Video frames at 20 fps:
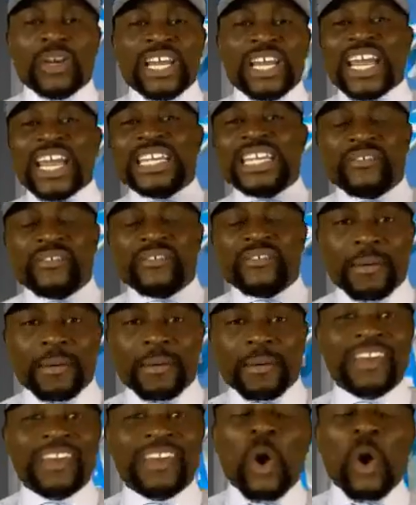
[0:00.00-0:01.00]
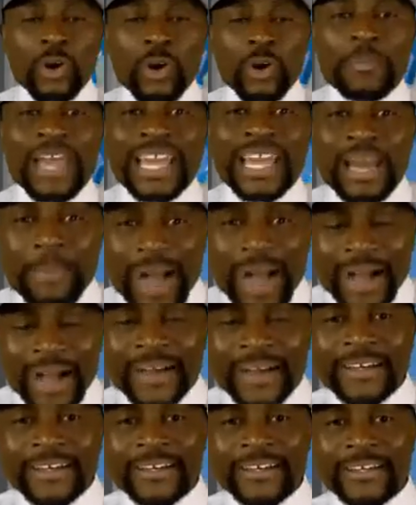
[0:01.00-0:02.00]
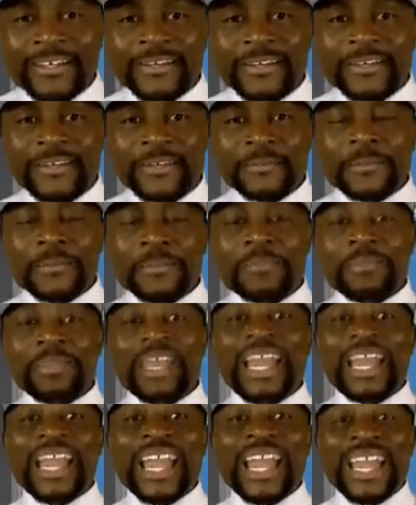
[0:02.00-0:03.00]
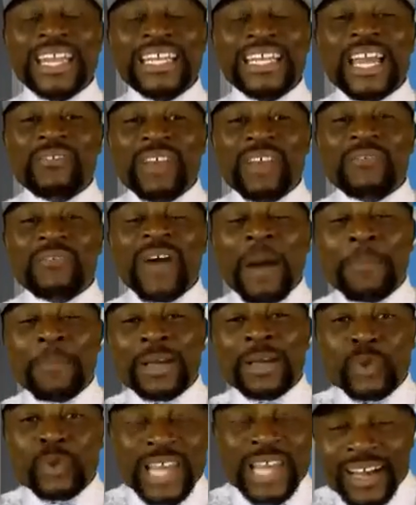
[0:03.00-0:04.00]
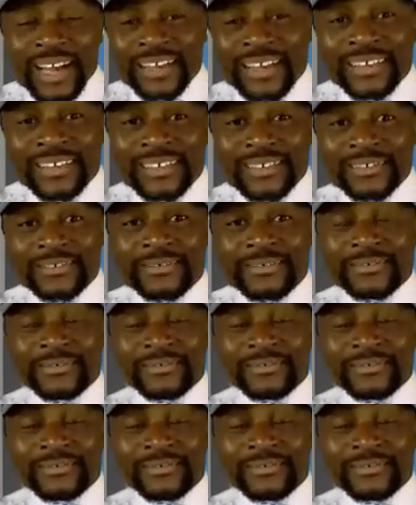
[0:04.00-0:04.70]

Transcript: Oh, the ADF na no, not be ayaba. ADF na for Amazonia.